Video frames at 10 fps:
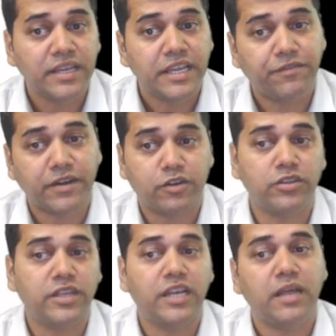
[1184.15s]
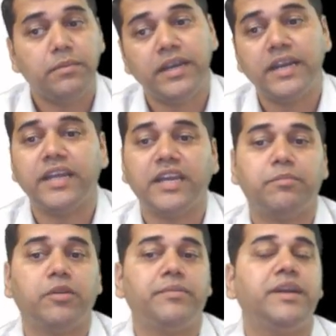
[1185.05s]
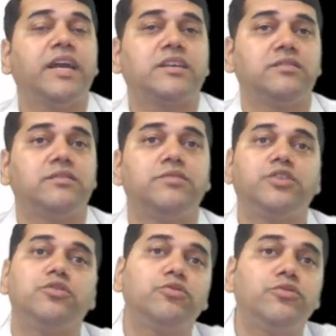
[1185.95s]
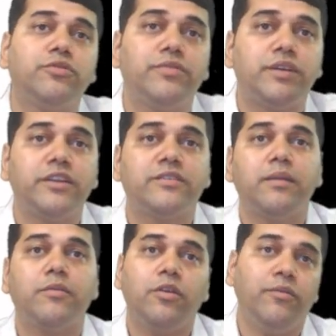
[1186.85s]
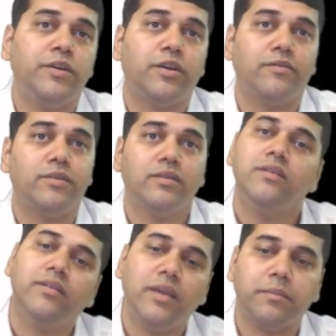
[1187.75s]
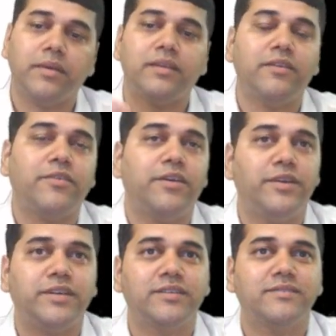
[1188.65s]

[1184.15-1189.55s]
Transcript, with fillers: effect on the reliability and take appropriate actions, which includes you with disclaimer or withdrawal. Same, SA 580.